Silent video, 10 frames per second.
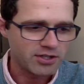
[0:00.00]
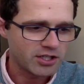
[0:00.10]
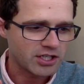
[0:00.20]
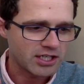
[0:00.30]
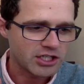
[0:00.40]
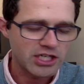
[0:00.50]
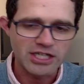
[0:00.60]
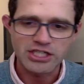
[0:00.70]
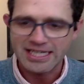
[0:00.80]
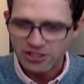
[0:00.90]
and you're going to
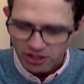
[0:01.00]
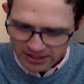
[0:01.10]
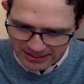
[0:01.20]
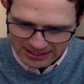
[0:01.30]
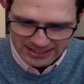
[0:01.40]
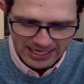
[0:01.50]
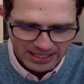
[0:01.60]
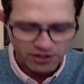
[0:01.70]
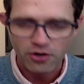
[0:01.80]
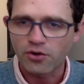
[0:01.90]
change that starting today,
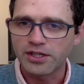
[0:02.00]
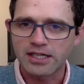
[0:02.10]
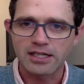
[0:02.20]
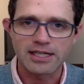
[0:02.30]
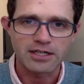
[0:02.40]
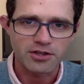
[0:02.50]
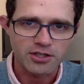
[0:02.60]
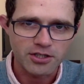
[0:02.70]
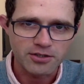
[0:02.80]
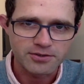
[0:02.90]
they're only going to land on their
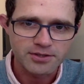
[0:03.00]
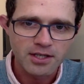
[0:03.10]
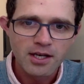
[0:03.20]
toes.